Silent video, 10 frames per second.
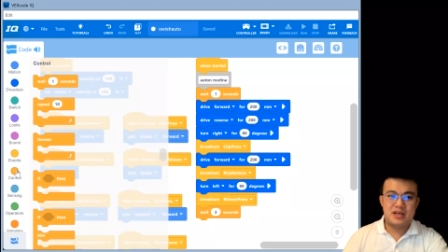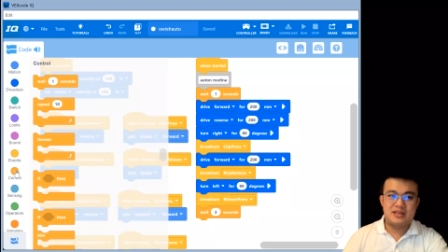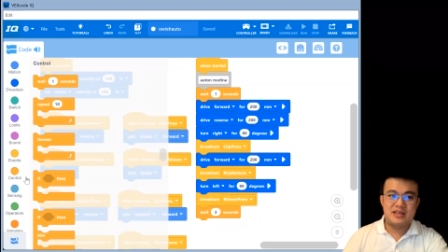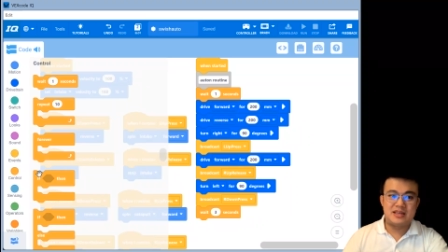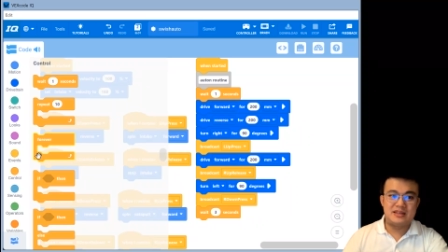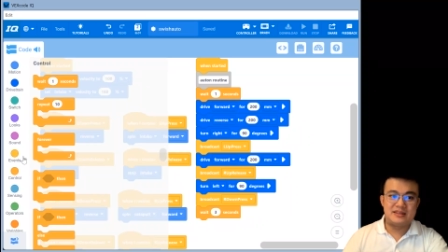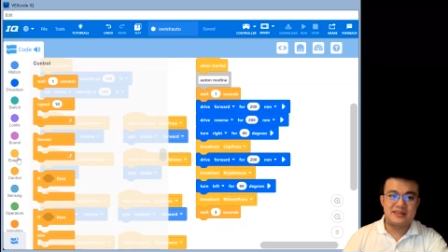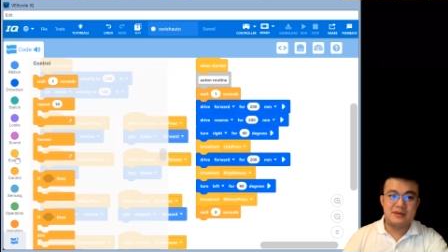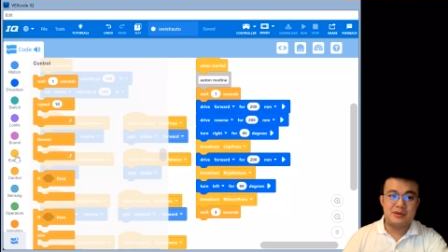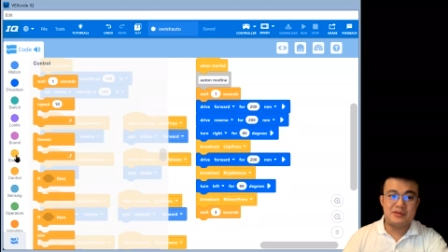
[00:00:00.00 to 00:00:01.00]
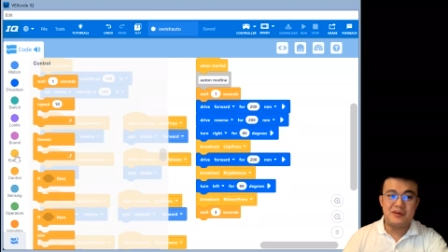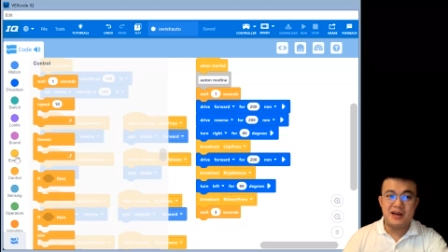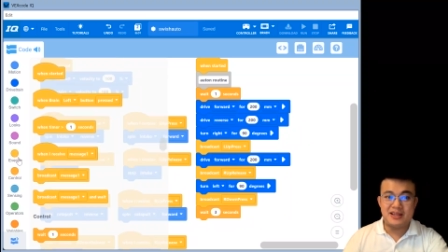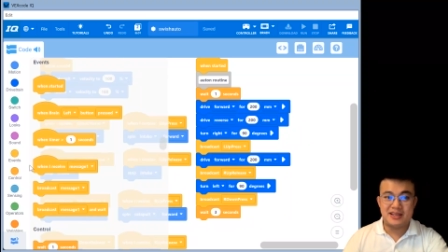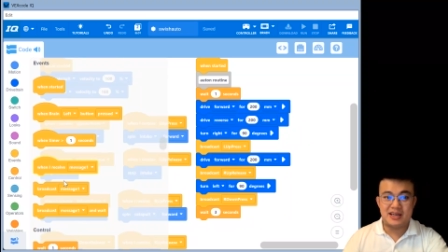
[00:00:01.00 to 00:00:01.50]
And then let's say I want to
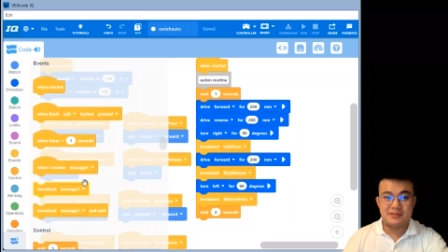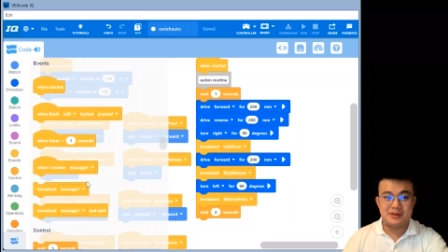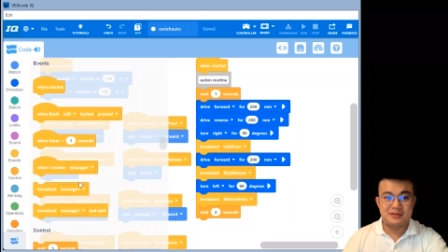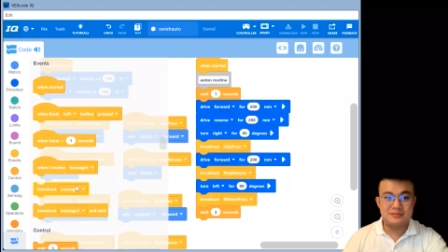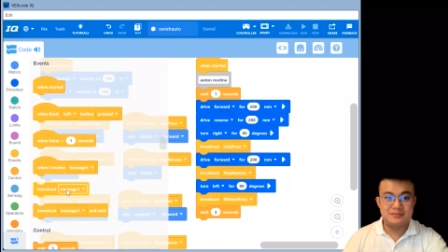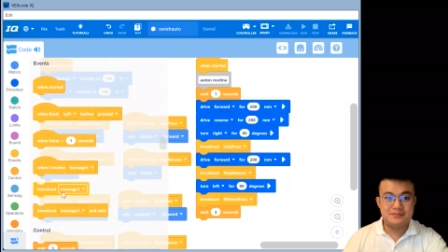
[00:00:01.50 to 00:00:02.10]
fire the catapult.